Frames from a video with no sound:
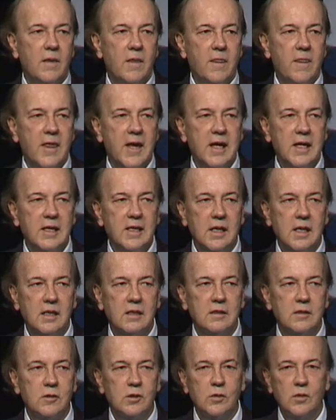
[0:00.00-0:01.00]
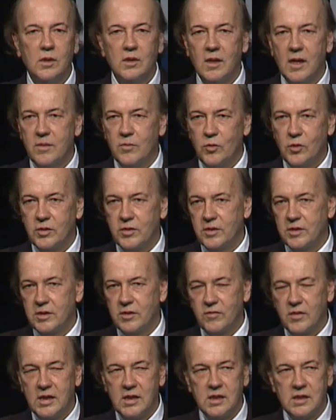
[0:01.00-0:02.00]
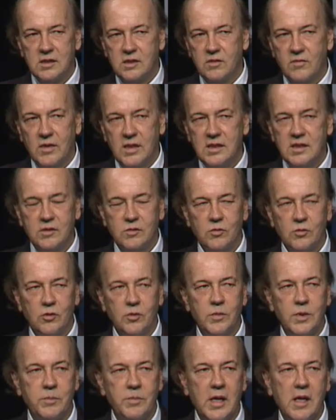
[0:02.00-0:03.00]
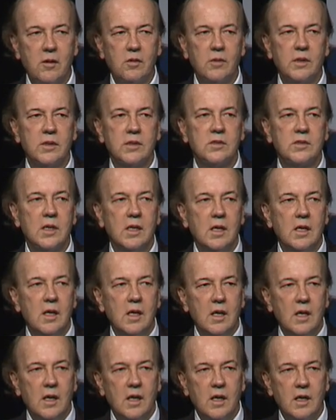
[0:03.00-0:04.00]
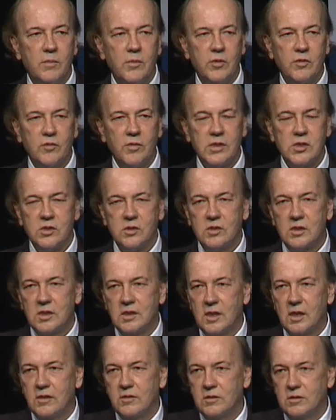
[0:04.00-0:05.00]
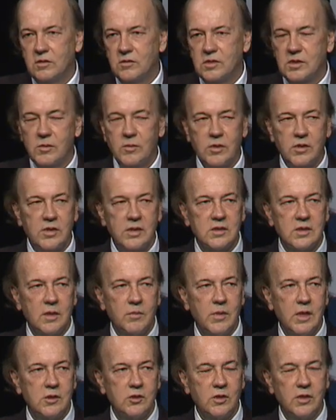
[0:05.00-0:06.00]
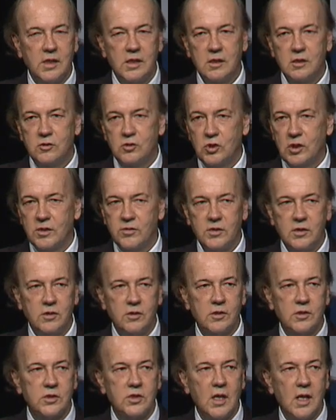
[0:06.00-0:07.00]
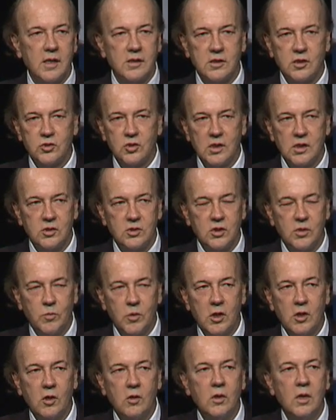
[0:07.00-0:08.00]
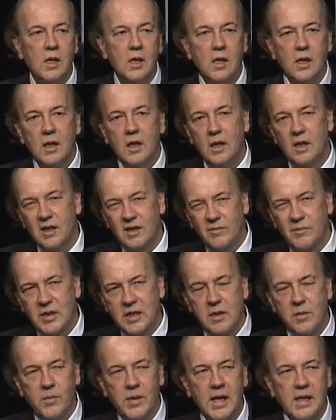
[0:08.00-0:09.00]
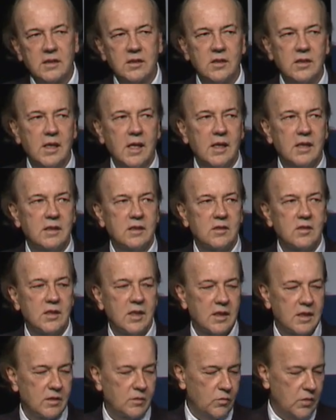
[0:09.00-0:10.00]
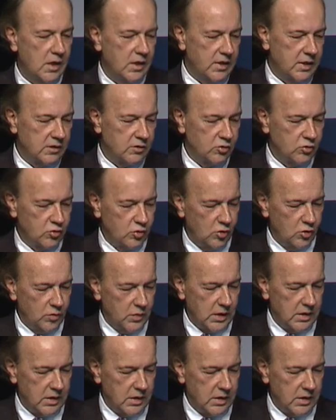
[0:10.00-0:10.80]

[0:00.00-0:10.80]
They can do a lot more than the Iranians. The Iranians are a little bit powerless, but the Russians can only do some of the things I mentioned. They could shut the New York Stock Exchange tomorrow. Let me come back to that in a second, why that's true.